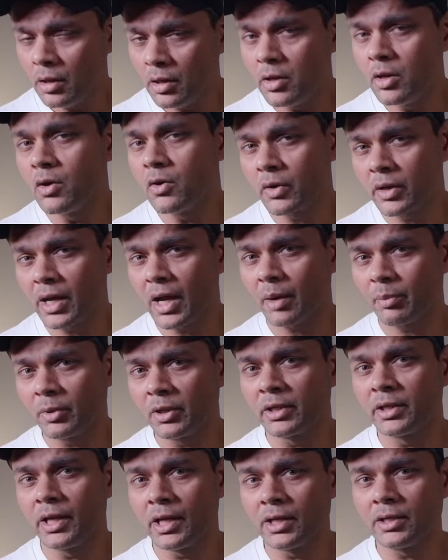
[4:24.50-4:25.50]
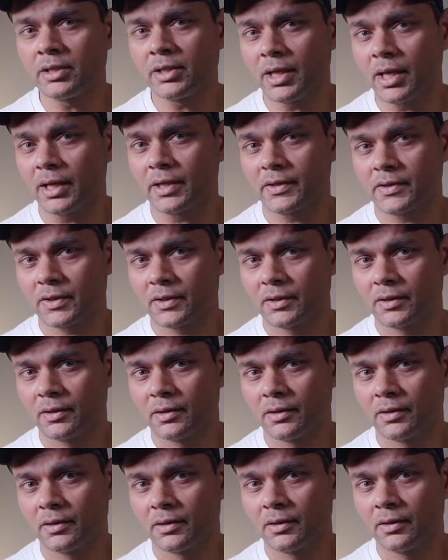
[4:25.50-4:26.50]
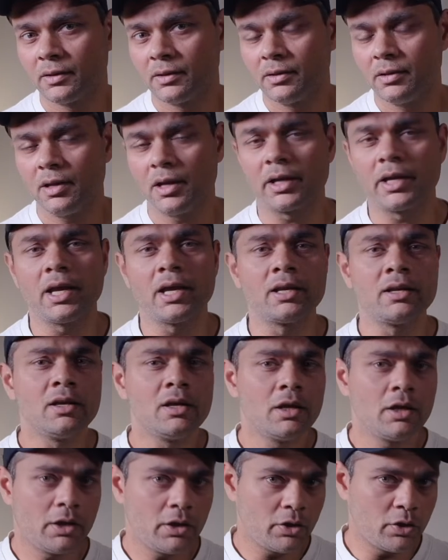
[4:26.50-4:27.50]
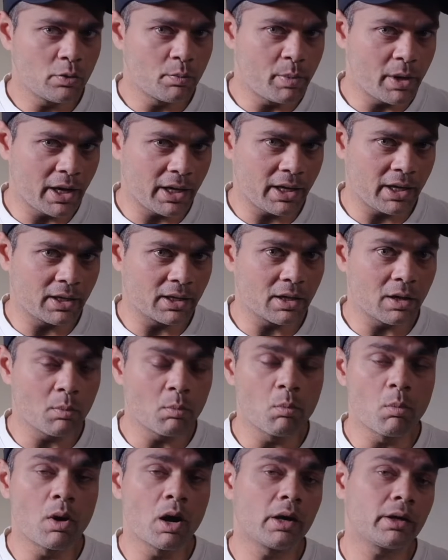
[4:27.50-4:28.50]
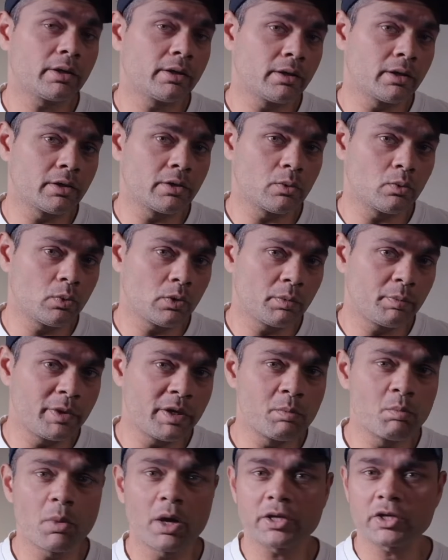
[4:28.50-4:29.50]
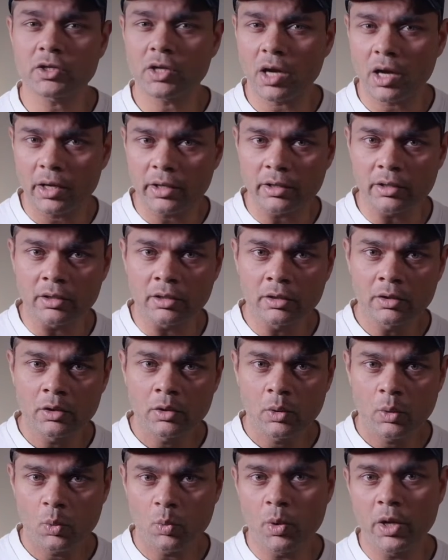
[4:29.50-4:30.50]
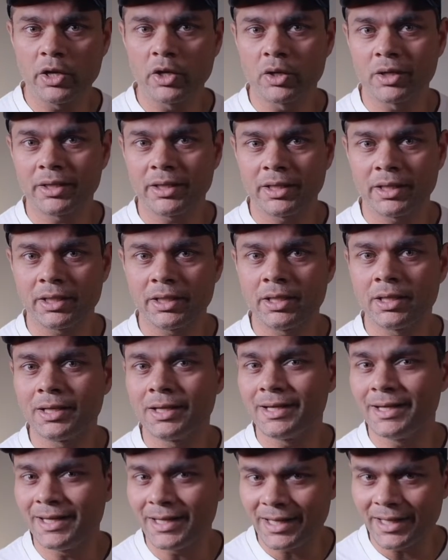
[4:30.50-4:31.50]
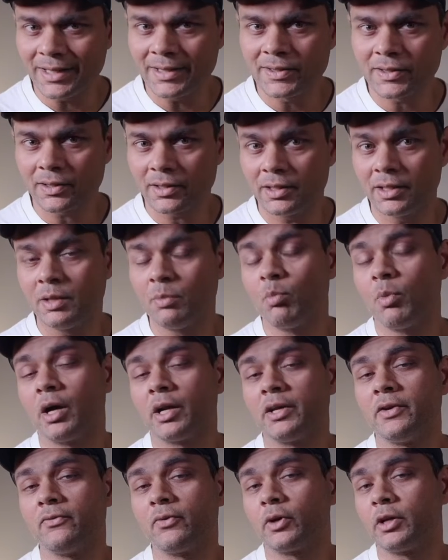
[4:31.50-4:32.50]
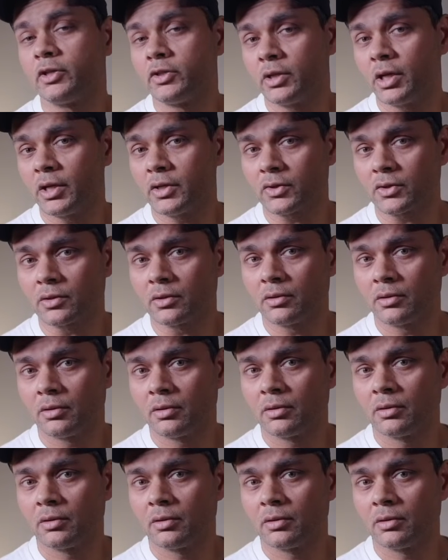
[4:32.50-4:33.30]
no capital gain tax. Again, you're betting market will be much higher when your kid needs the money for education.